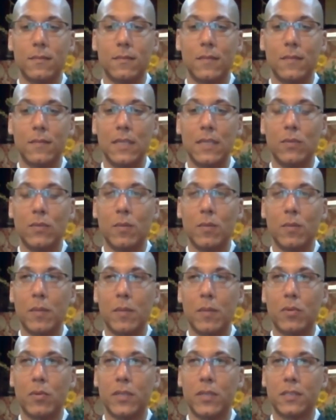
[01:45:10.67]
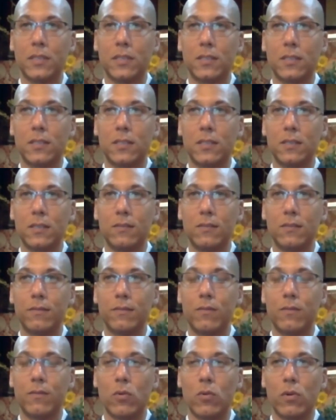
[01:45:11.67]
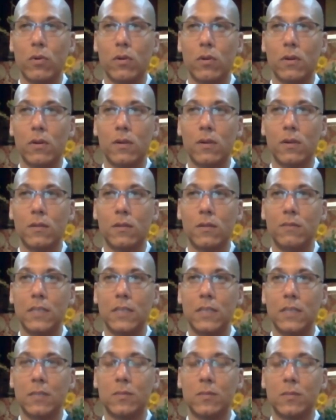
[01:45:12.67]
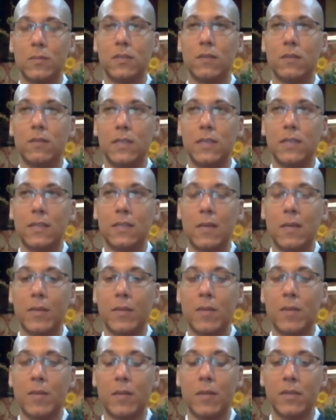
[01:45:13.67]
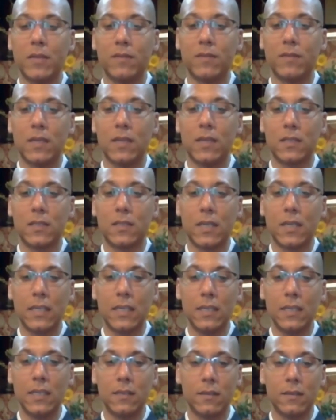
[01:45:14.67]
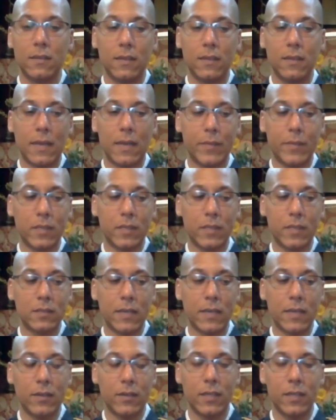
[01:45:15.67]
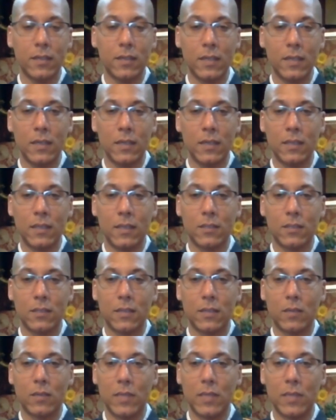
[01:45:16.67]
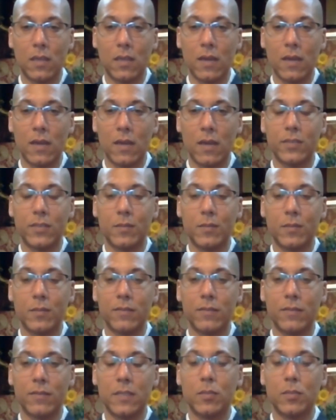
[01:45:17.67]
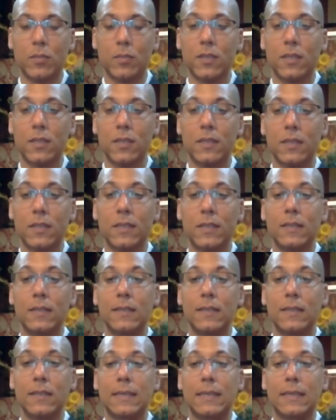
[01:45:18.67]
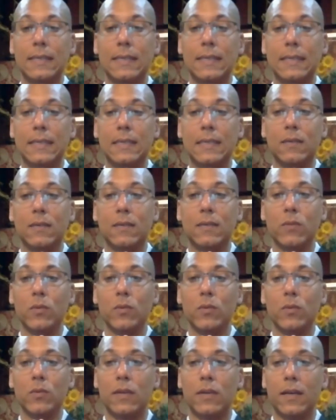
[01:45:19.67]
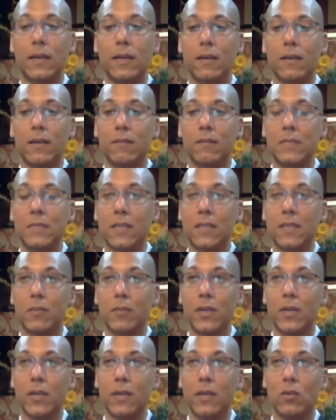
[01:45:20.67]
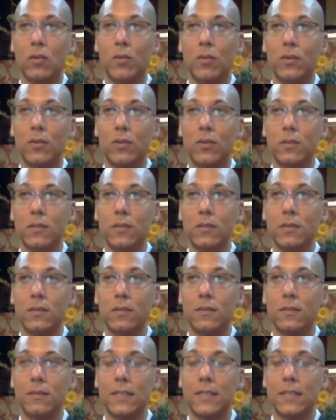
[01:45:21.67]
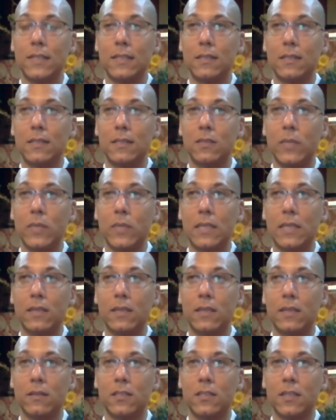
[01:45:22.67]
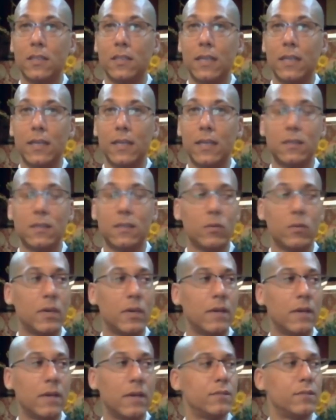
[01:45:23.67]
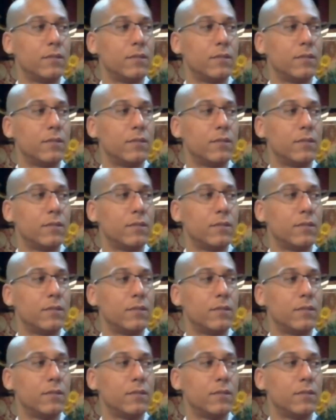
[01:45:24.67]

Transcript: the remembrance for the victims of the atomic bombing of Nagasaki, happening on Saturday. So that'll be live streamed on Facebook. We will be celebrating Obon this weekend on Sunday, so we'll have